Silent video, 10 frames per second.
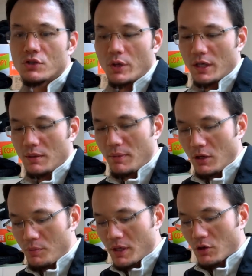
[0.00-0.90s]
so I can mail
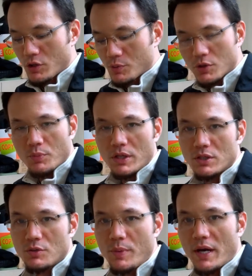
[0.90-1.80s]
my Christmas
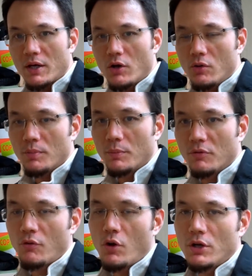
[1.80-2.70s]
presents back home. But
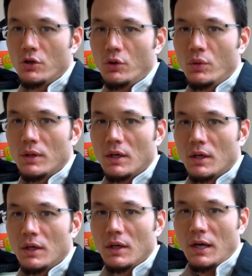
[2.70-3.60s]
before I do,
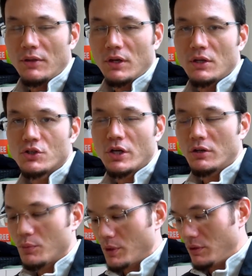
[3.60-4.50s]
I thought I'd share
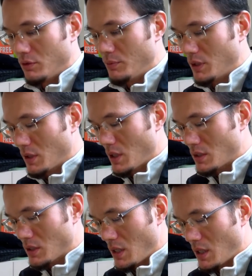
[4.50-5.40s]
them with you
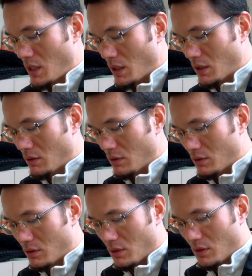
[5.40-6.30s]
because a
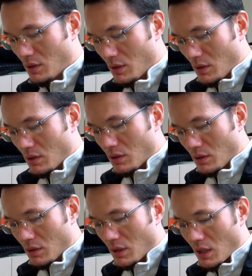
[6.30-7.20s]

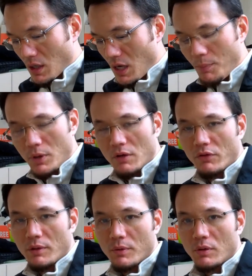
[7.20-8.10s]
couple of
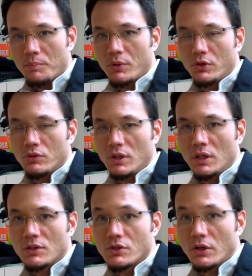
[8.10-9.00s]
them are pretty
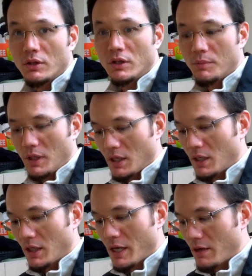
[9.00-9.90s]
unique, so I think you might get a
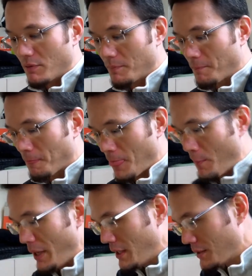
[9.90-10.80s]
kick out of them.
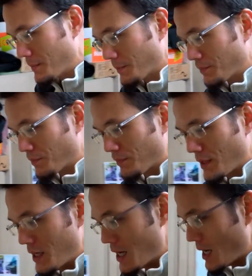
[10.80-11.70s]
But
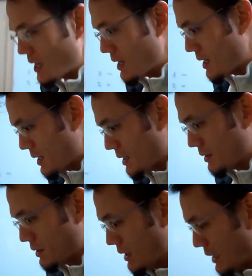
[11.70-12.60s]

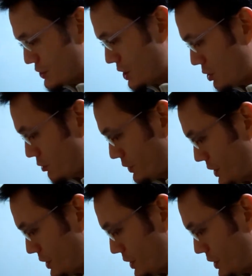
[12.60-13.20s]
I'll start over